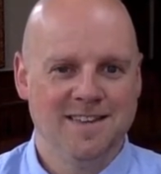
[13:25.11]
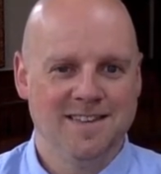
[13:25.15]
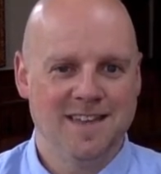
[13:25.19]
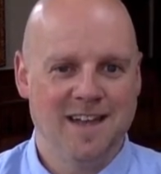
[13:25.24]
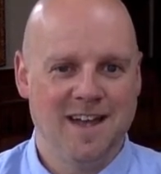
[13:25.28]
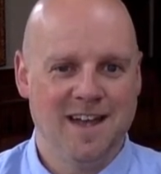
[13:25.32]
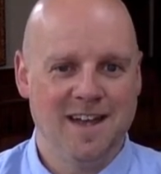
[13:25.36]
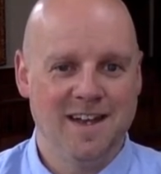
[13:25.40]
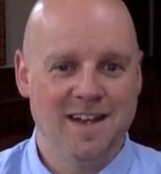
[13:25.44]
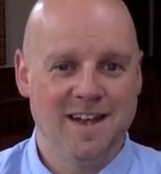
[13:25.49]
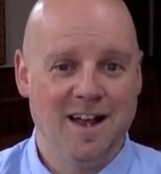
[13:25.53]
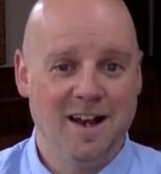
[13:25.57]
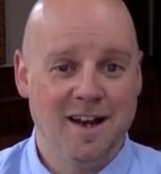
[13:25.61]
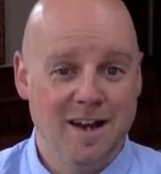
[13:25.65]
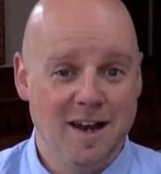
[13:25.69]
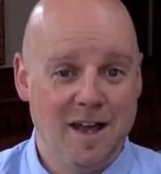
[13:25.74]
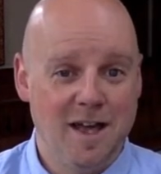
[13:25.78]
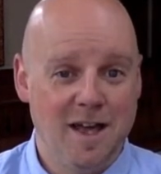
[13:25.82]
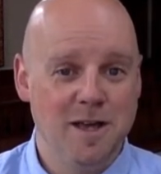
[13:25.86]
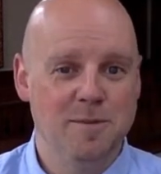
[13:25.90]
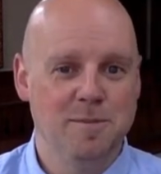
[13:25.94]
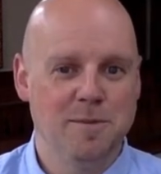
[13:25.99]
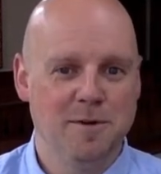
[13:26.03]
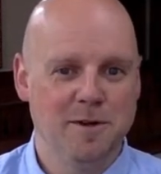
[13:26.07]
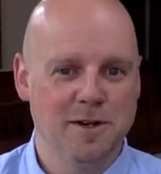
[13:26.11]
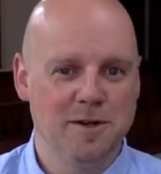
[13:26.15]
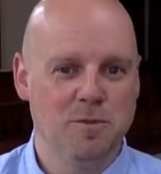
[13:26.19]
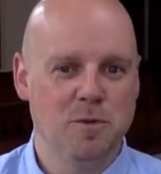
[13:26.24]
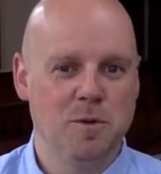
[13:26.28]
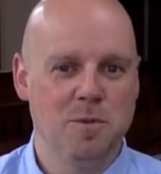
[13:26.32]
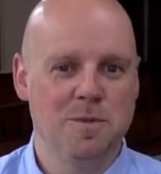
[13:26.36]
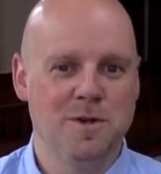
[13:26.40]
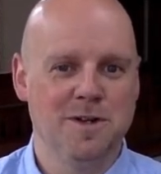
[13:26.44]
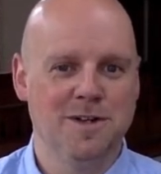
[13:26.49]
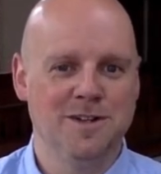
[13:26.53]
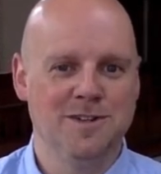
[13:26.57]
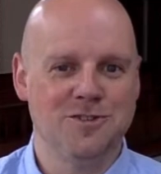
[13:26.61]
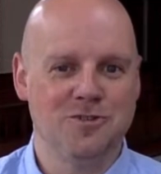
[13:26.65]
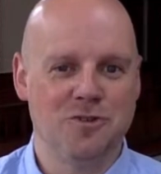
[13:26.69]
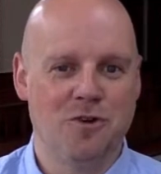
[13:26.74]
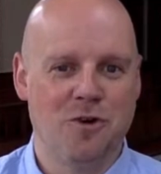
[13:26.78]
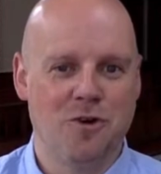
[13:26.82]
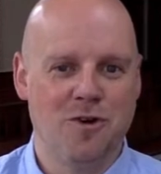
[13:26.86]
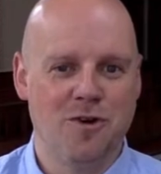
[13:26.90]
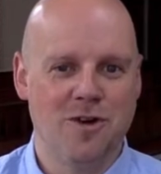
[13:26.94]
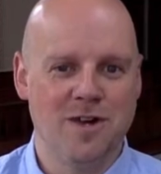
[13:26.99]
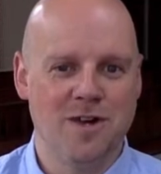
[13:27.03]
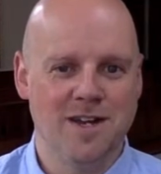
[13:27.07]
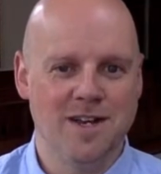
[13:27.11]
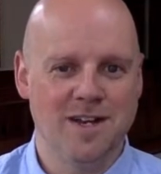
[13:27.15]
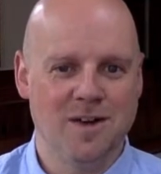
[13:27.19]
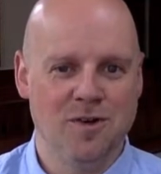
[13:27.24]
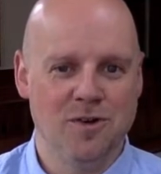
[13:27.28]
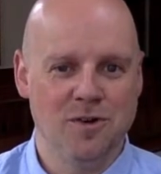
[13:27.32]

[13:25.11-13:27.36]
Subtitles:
than a labouring woman drawing